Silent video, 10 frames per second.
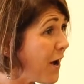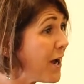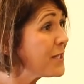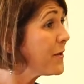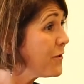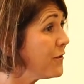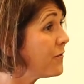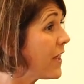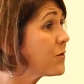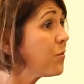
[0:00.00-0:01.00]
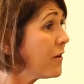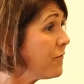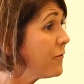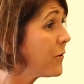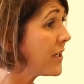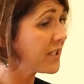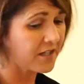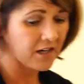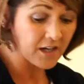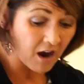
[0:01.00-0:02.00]
nods, but you, that's a wonderful
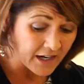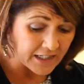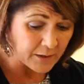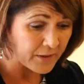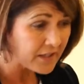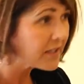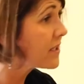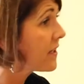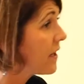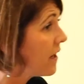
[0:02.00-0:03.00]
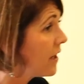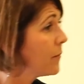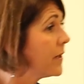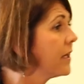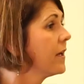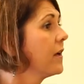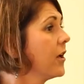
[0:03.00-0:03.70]
question. An IEP is an... Um, the government